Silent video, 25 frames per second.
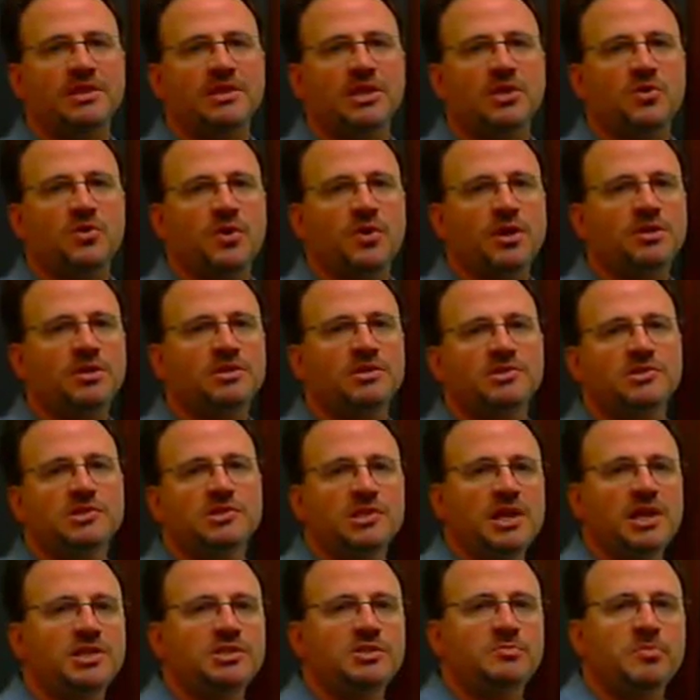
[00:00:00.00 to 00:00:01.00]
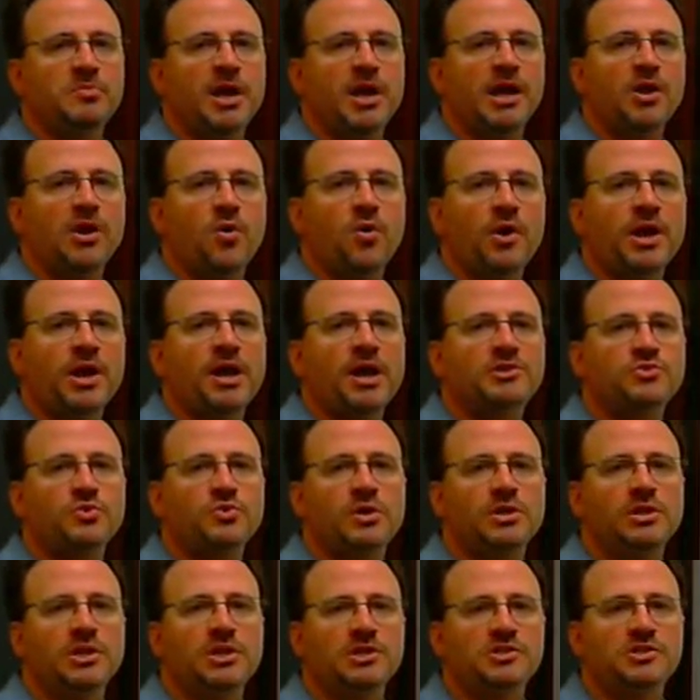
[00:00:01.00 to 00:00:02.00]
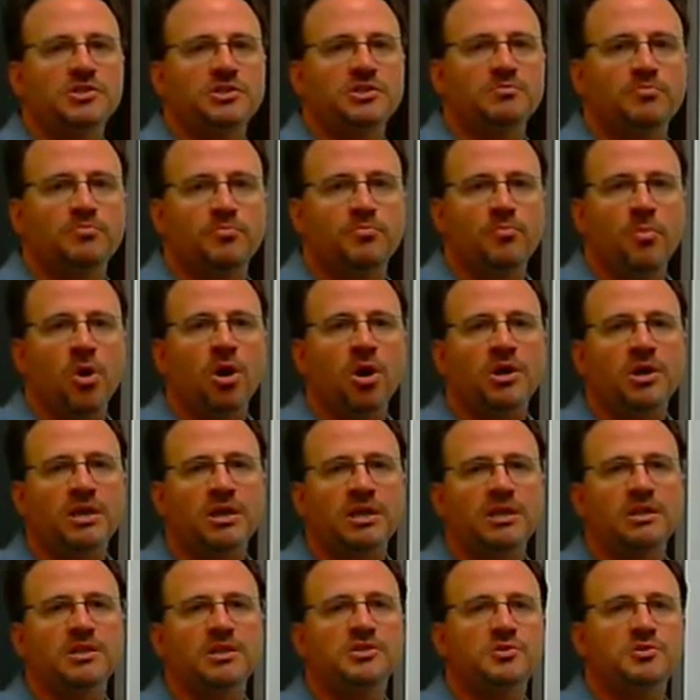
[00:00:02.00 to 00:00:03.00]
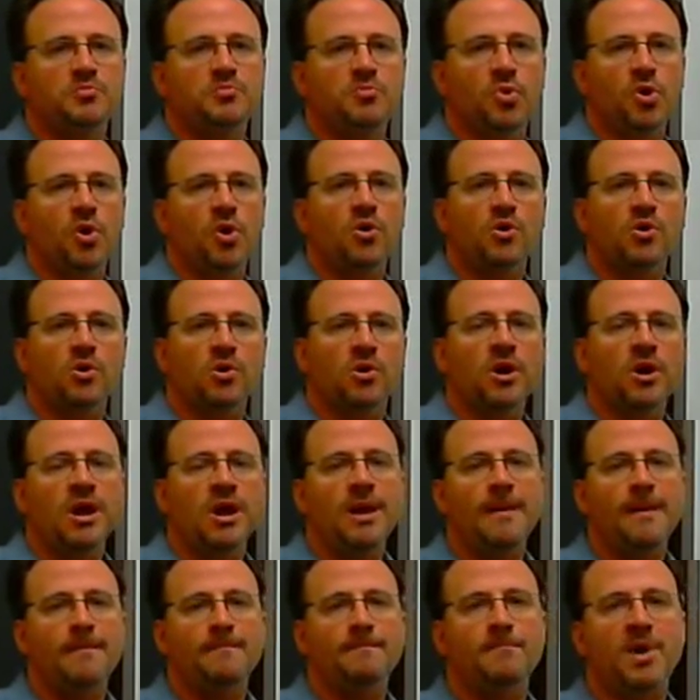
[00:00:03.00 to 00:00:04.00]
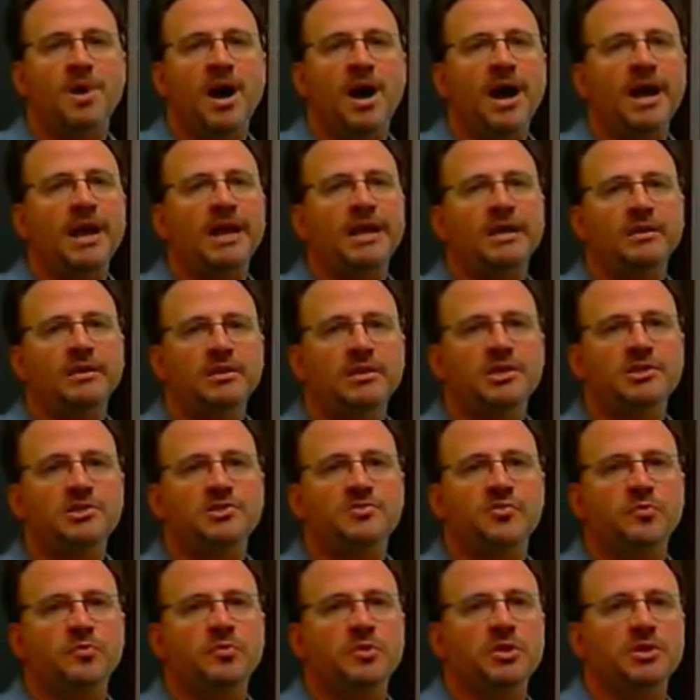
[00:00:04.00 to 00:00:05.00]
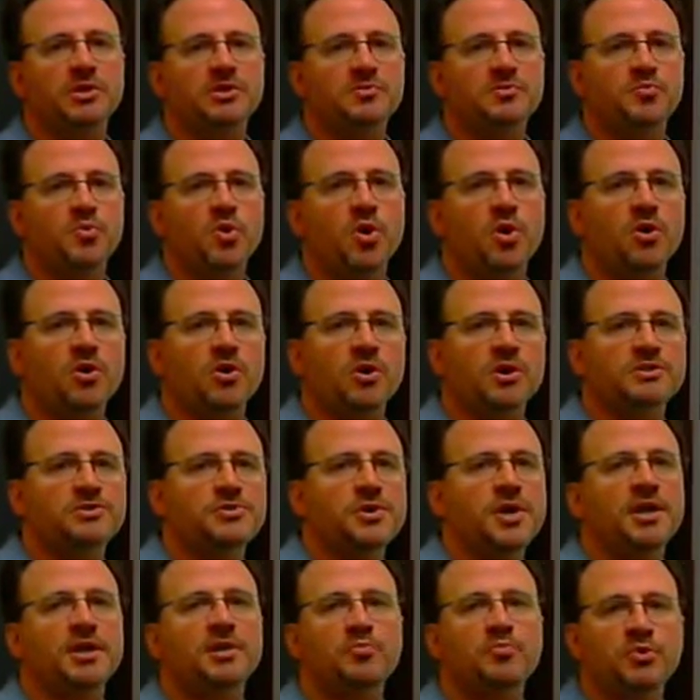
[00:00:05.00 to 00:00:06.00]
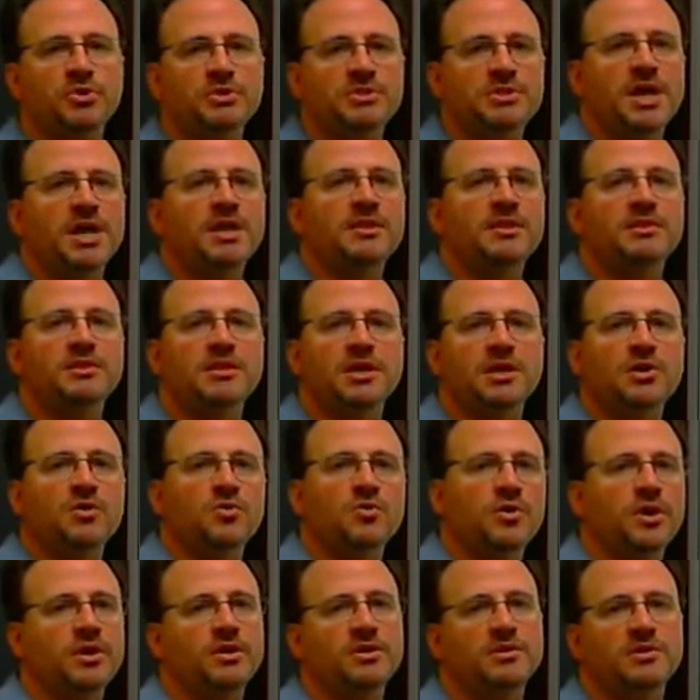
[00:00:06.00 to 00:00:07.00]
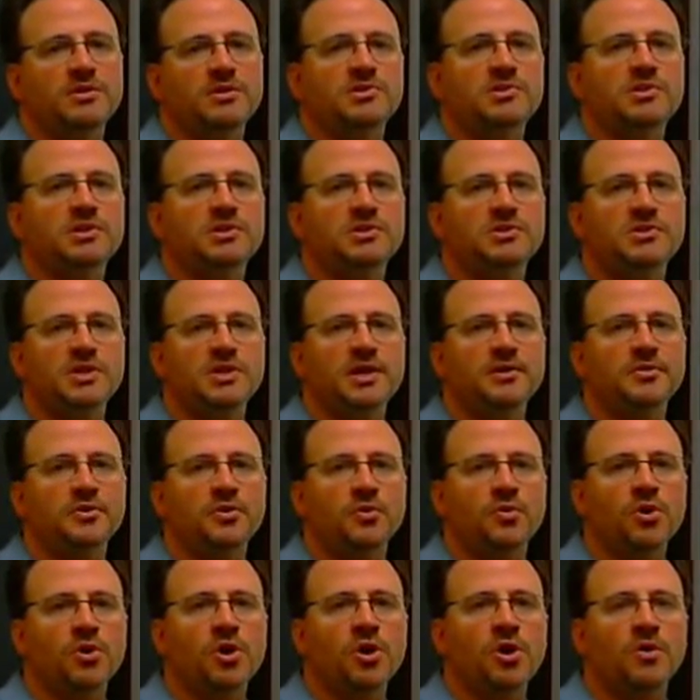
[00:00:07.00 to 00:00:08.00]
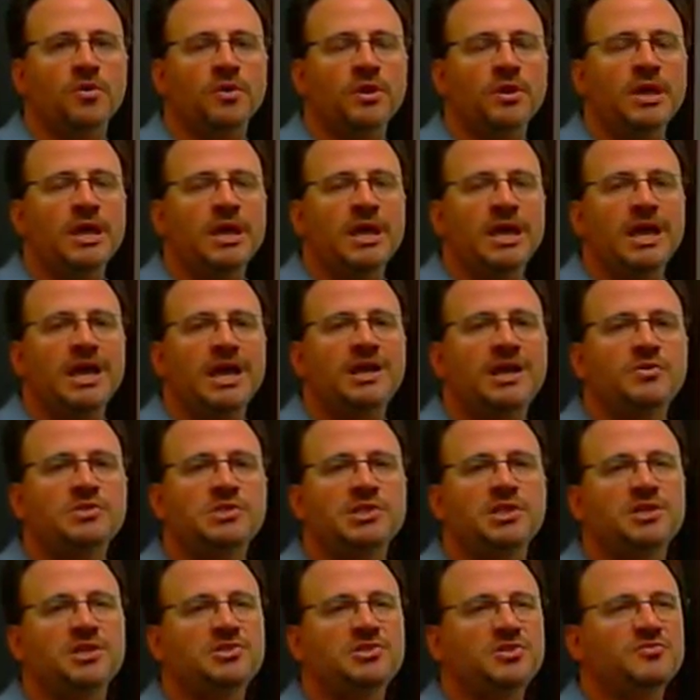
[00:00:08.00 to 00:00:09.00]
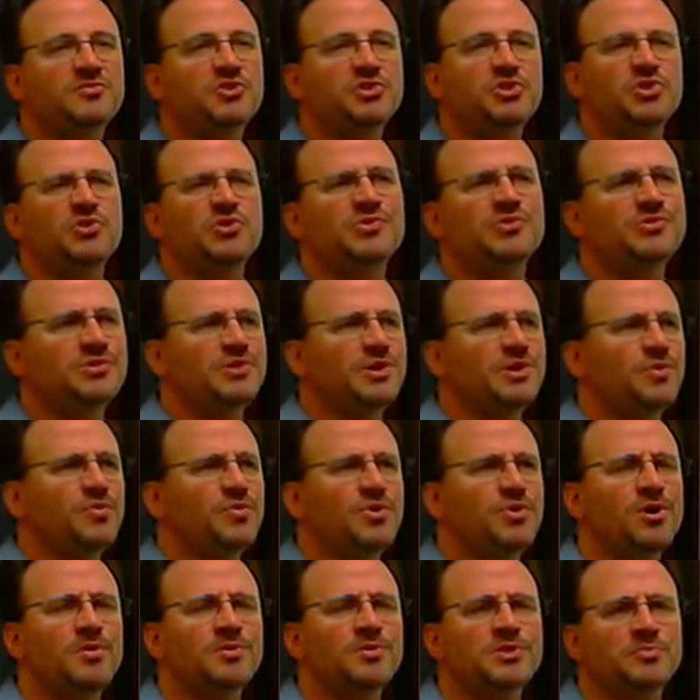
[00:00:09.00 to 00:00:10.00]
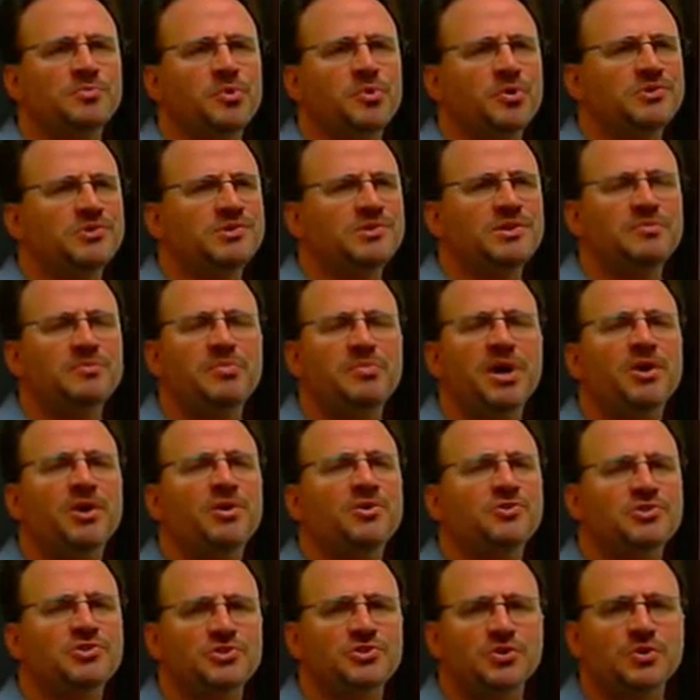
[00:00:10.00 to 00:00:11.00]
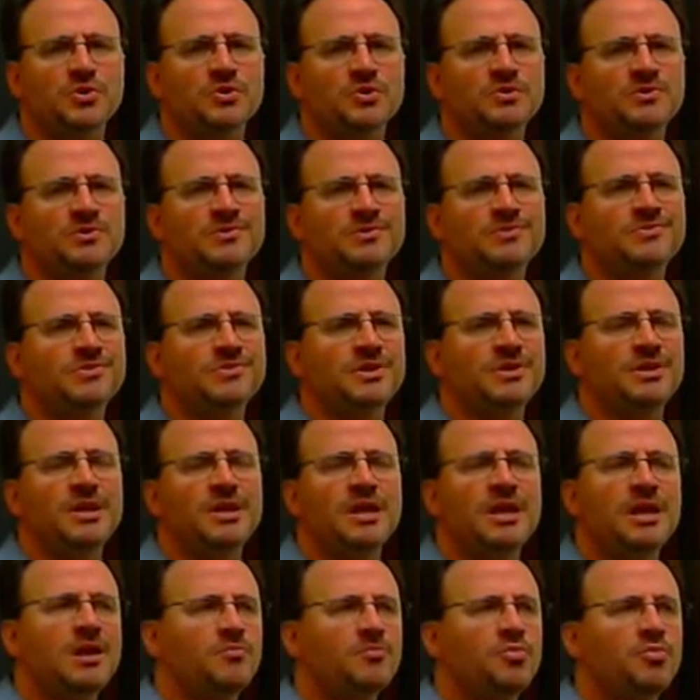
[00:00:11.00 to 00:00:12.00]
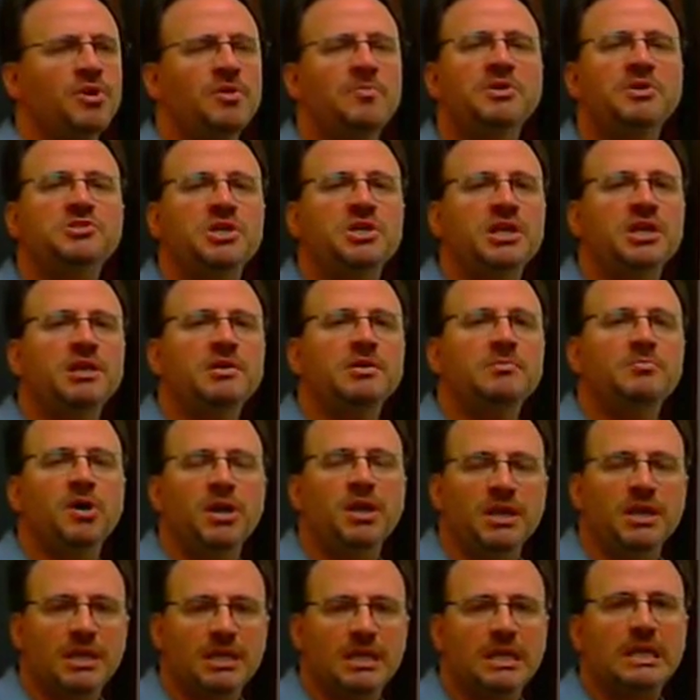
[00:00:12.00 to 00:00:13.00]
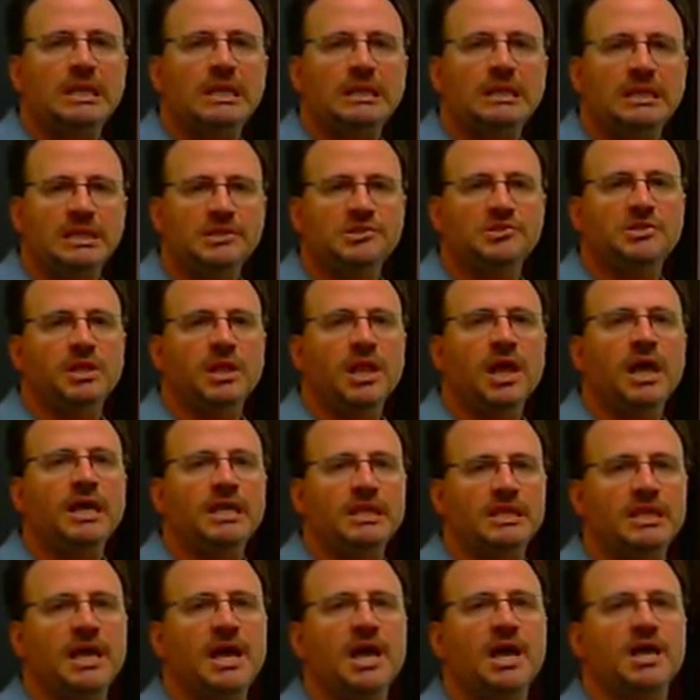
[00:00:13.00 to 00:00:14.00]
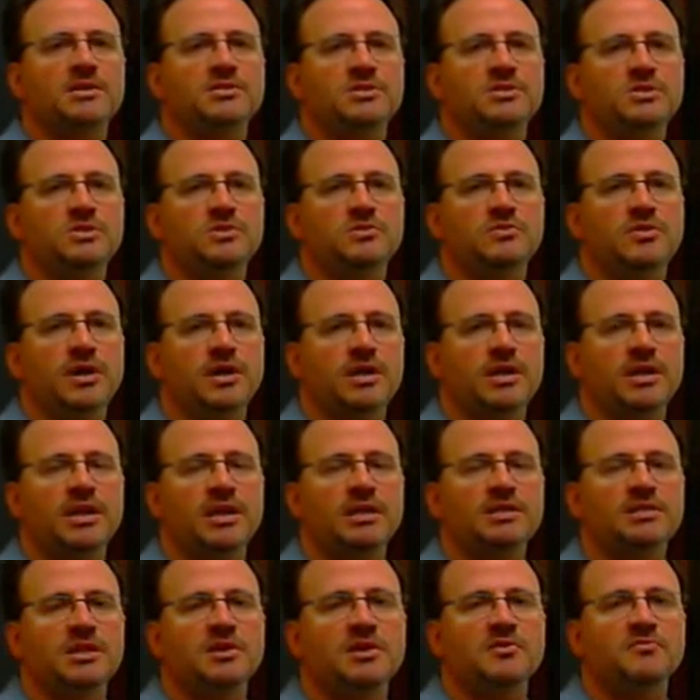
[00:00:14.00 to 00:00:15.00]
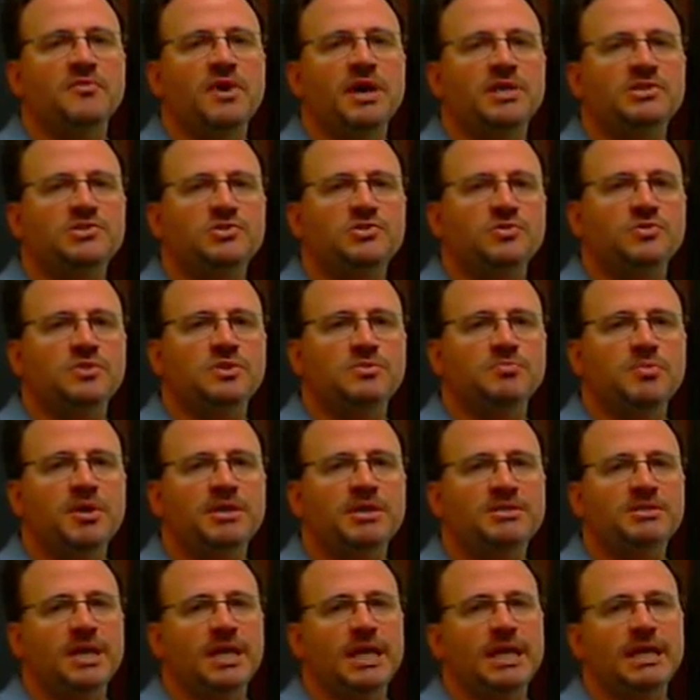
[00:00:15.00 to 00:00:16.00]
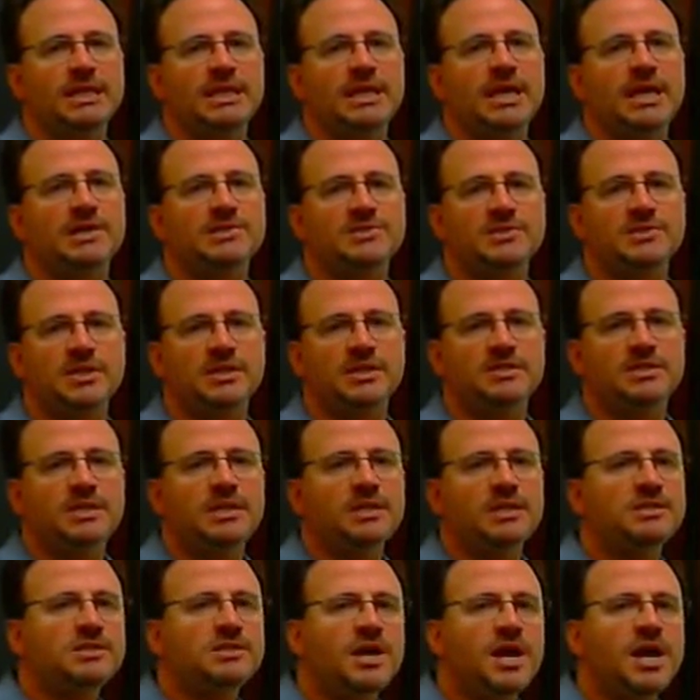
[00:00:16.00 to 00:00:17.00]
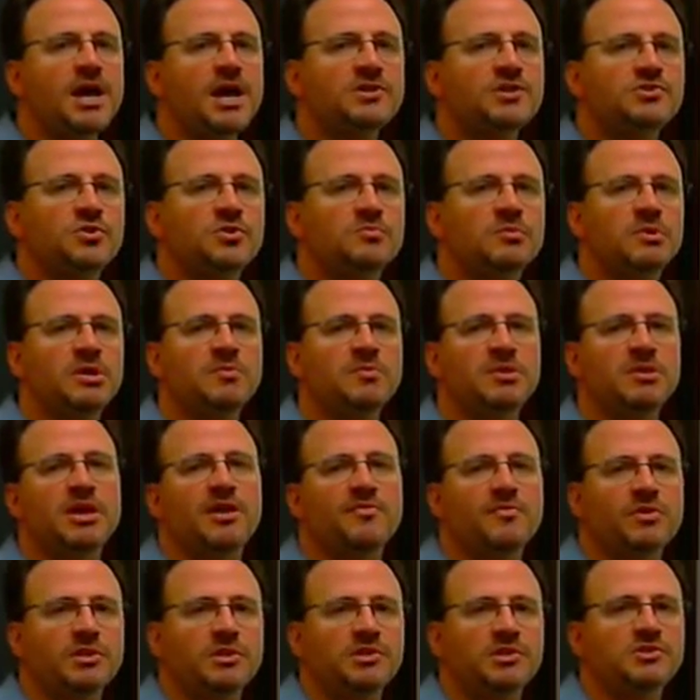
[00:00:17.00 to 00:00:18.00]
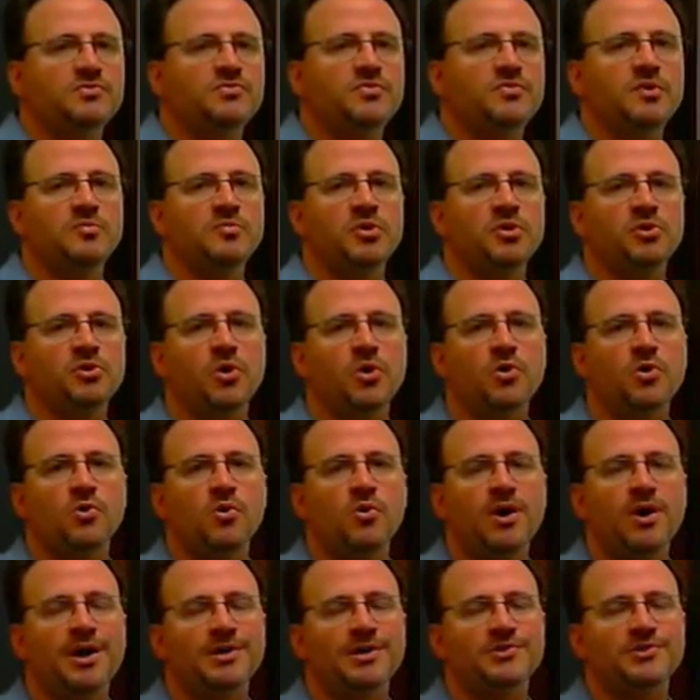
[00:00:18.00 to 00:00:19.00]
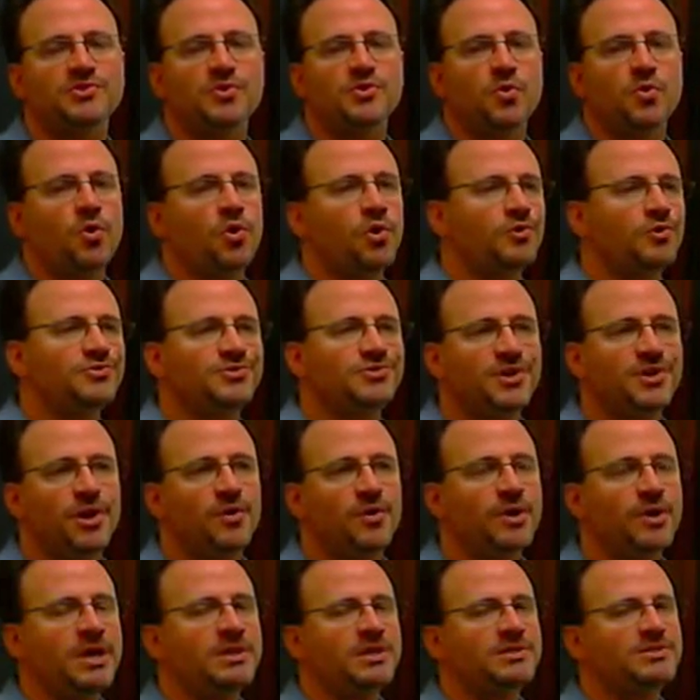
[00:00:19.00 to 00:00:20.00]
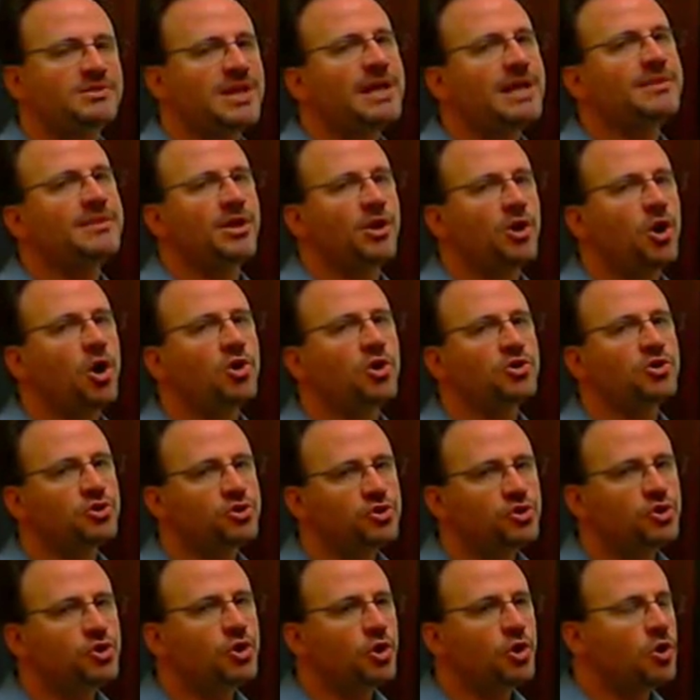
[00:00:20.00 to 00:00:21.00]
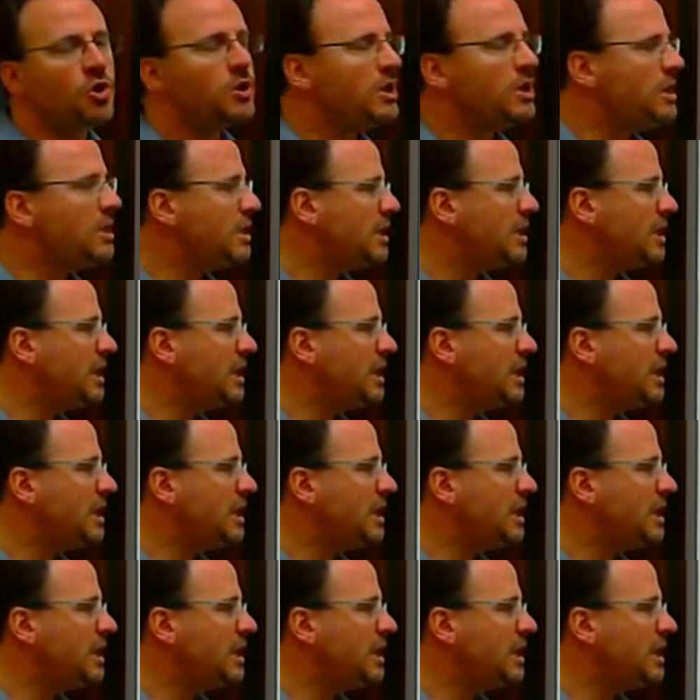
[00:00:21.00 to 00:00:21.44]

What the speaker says: And they created this list by going out to a marketing list broker, buying a list from the list broker, and trying to pretend that they created this list on their own. And it was a list of students that were supposedly better students, and pretty much anybody can get a list like that. You can identify students by taking the SAT test, or maybe they have a list from your local high school, so it's not that hard to do.